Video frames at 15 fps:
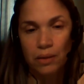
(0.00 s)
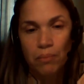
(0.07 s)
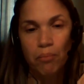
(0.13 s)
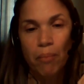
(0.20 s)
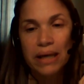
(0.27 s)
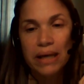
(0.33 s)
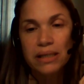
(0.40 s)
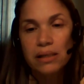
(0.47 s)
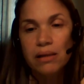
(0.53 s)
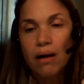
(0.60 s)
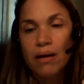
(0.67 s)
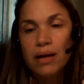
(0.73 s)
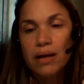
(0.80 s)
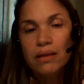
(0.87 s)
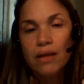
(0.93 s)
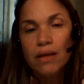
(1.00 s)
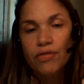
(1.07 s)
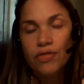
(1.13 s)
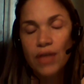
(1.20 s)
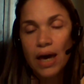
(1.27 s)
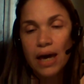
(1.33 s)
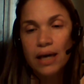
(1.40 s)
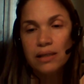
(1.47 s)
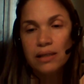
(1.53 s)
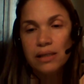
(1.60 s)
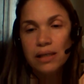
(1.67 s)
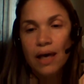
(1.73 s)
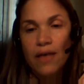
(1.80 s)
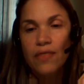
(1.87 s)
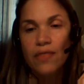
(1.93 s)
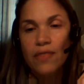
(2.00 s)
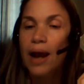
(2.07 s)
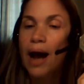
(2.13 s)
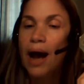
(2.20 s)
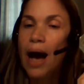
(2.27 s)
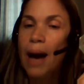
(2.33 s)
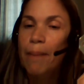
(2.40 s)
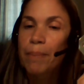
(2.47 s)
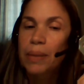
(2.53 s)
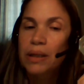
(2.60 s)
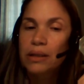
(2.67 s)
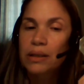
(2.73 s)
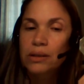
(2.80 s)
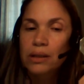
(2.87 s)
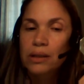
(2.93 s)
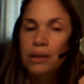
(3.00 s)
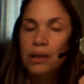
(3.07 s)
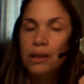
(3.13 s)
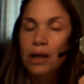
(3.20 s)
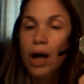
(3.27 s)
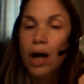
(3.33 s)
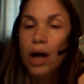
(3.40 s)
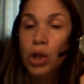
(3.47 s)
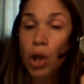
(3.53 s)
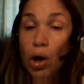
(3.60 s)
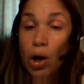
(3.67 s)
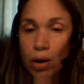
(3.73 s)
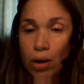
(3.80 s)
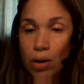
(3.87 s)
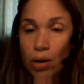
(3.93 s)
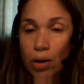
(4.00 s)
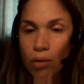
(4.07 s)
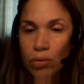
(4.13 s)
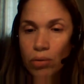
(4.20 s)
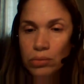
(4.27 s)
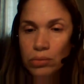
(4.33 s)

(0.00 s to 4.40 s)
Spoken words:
by studying the things that happened long ago,